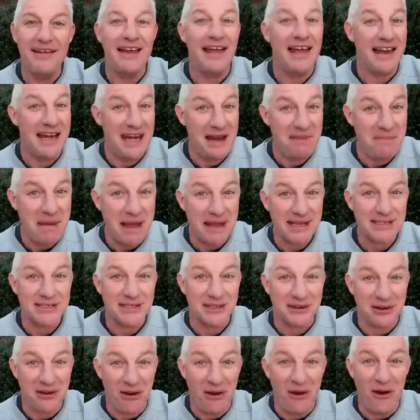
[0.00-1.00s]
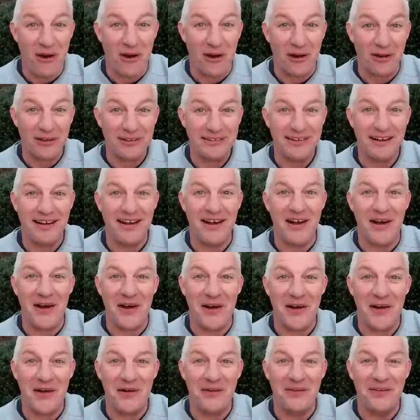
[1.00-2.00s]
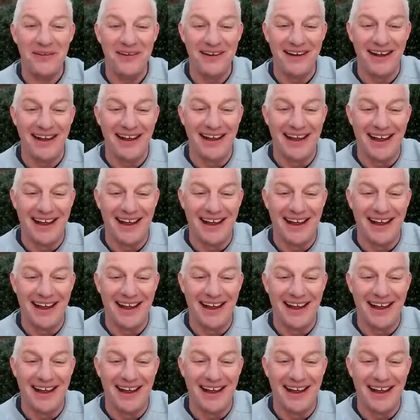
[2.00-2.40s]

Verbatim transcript: and he makes the call. Uh-oh.